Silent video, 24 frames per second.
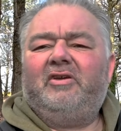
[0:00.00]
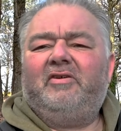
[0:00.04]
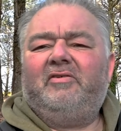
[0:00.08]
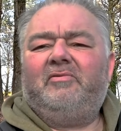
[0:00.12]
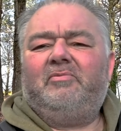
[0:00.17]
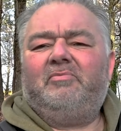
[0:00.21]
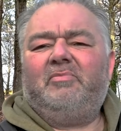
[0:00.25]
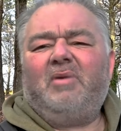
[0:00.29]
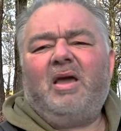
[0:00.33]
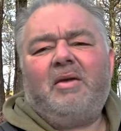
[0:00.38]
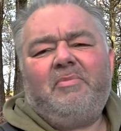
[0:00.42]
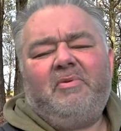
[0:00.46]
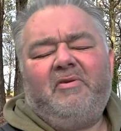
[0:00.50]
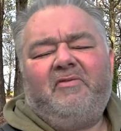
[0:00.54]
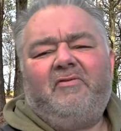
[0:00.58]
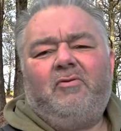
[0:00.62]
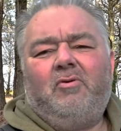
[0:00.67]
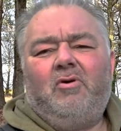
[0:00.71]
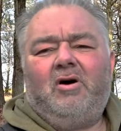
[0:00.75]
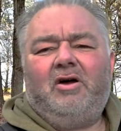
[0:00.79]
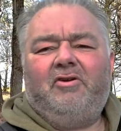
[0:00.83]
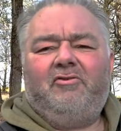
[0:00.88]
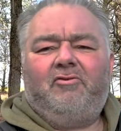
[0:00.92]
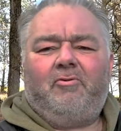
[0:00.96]
£300, maybe
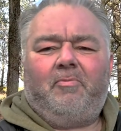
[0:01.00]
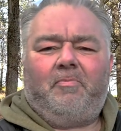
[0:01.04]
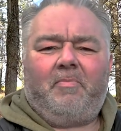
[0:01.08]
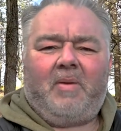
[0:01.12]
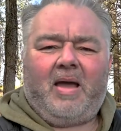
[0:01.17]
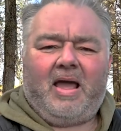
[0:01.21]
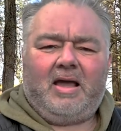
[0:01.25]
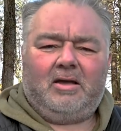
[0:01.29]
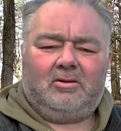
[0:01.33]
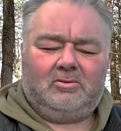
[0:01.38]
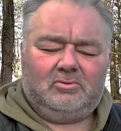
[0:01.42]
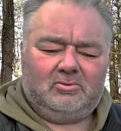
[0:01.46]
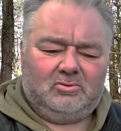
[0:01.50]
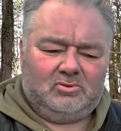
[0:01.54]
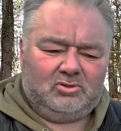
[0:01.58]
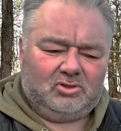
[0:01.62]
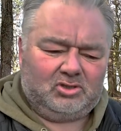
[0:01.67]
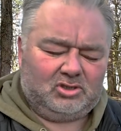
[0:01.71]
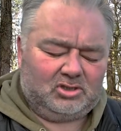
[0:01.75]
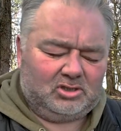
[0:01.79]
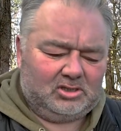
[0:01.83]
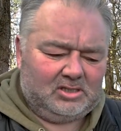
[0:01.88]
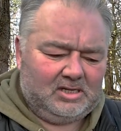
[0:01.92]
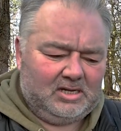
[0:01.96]

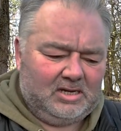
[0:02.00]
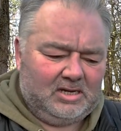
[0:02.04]
£400